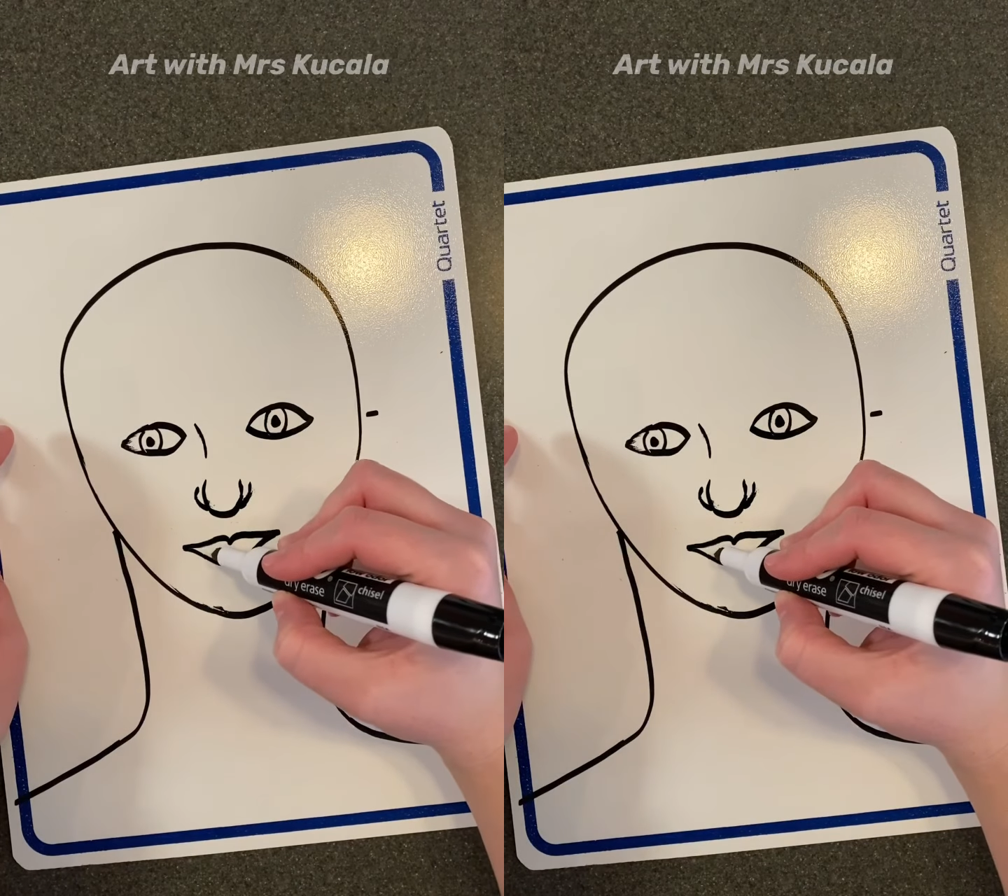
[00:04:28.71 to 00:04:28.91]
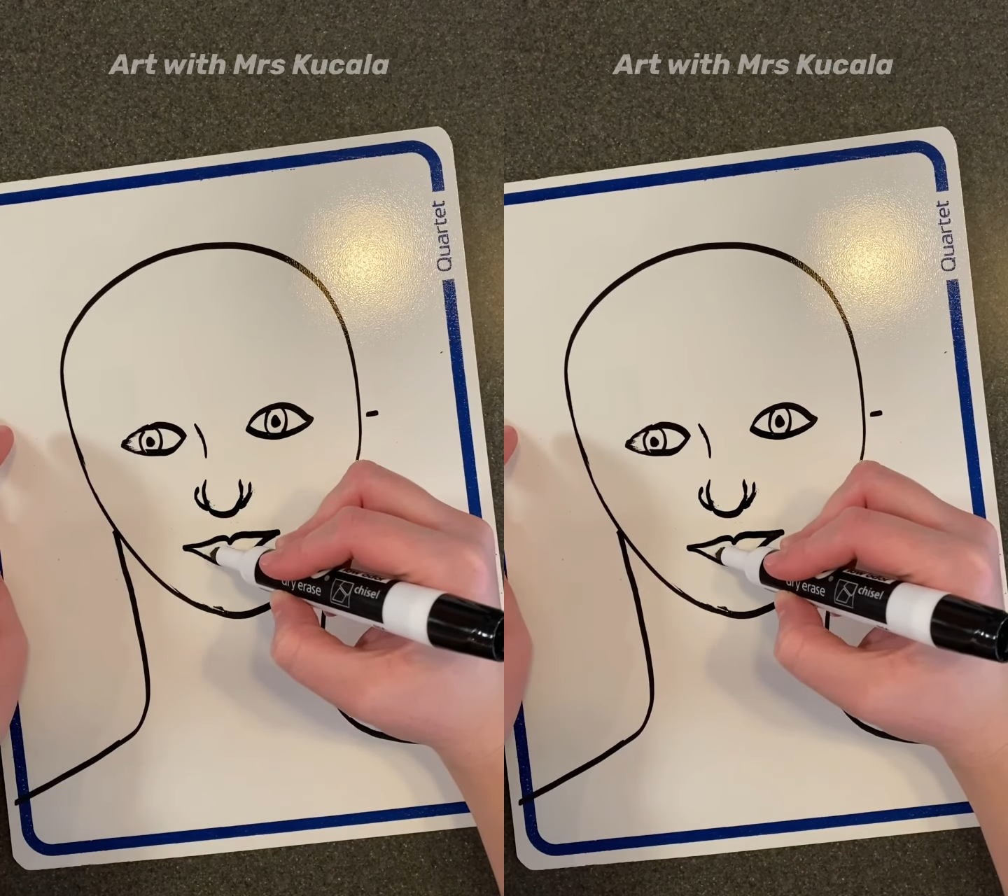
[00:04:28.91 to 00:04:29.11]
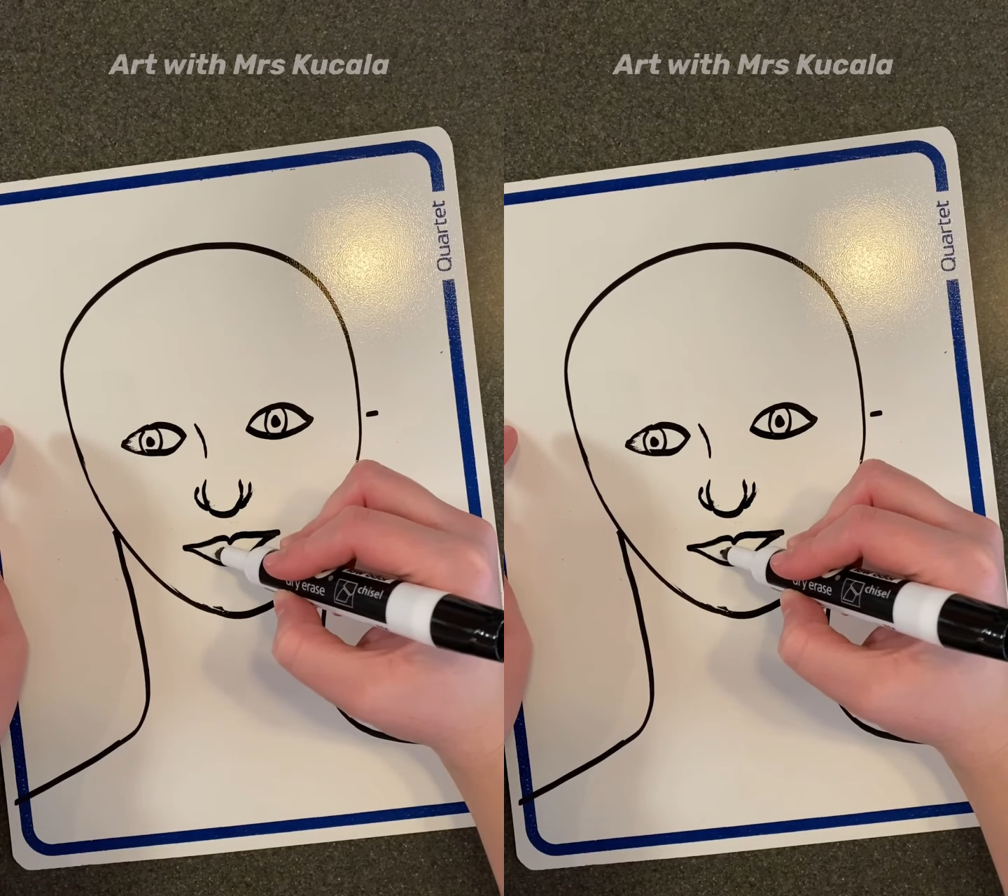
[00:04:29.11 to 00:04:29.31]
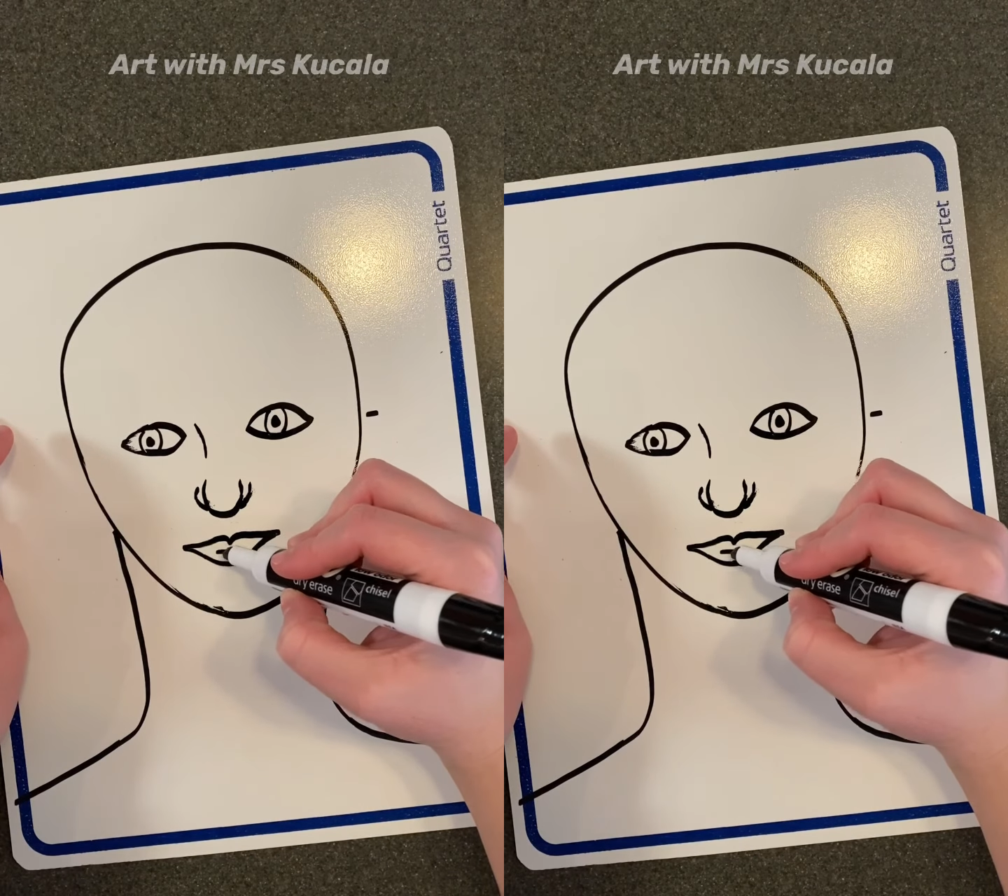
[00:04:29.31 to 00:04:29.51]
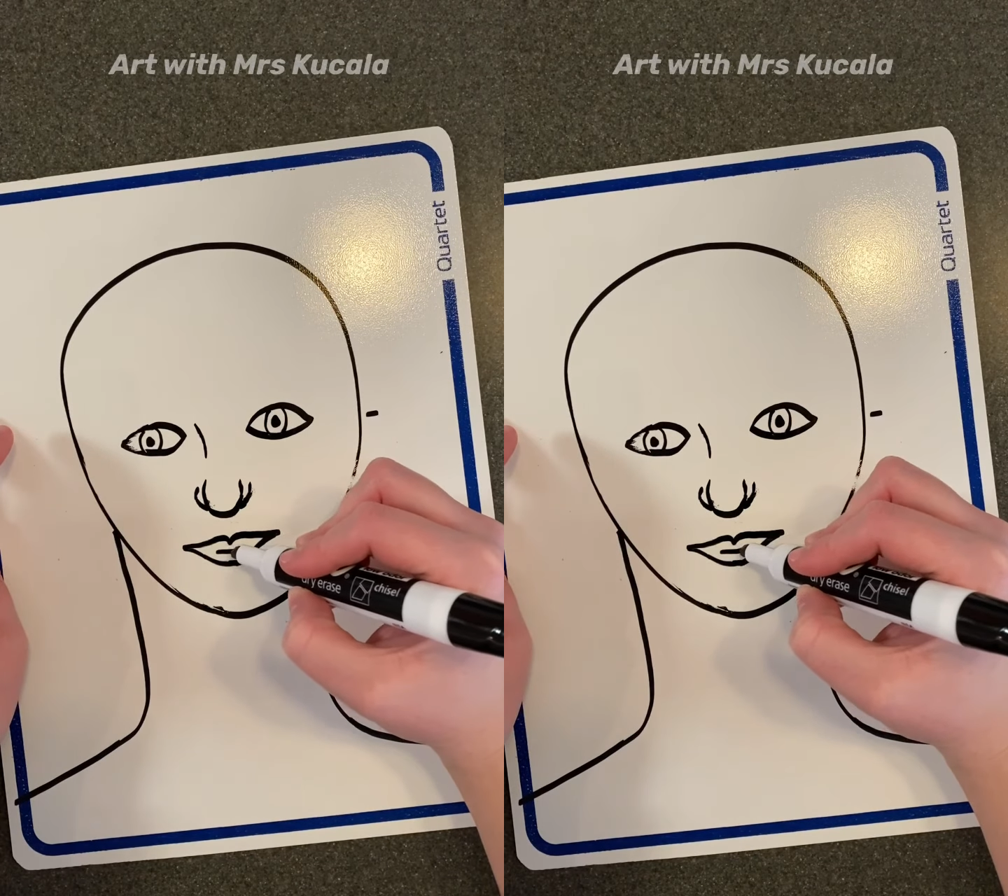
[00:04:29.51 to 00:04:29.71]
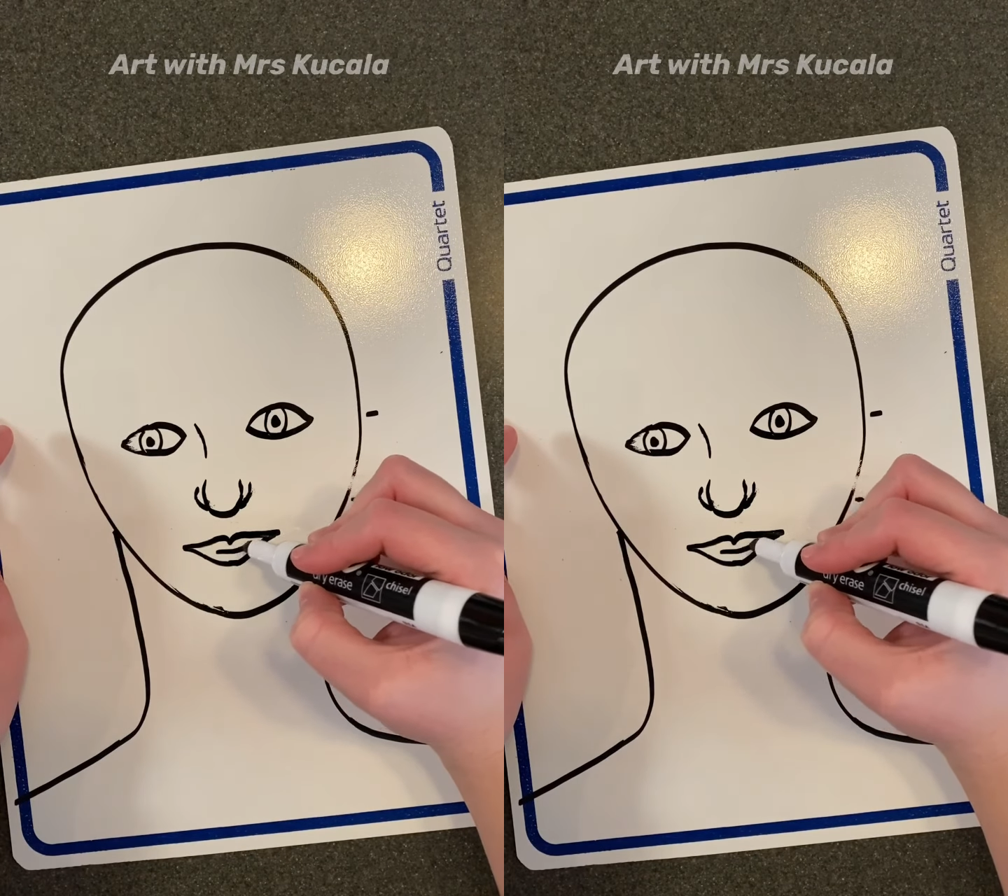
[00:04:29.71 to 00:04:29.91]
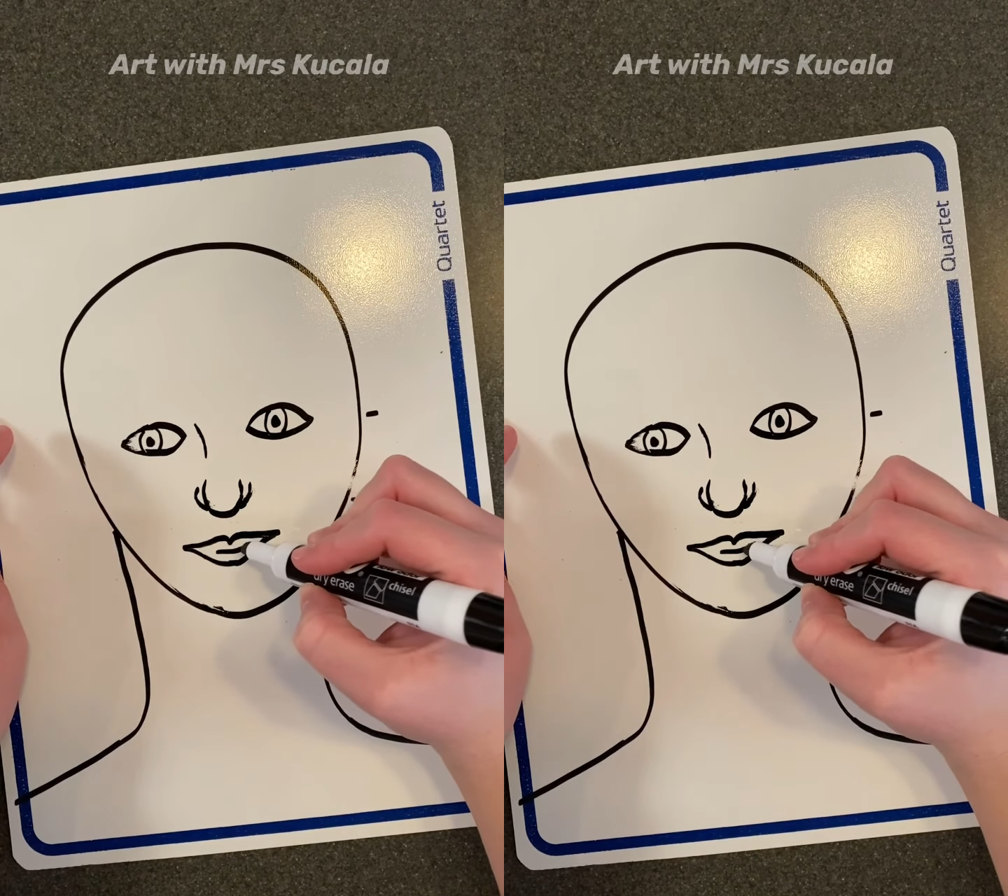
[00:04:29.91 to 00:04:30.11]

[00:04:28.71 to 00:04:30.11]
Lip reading: And then usually there's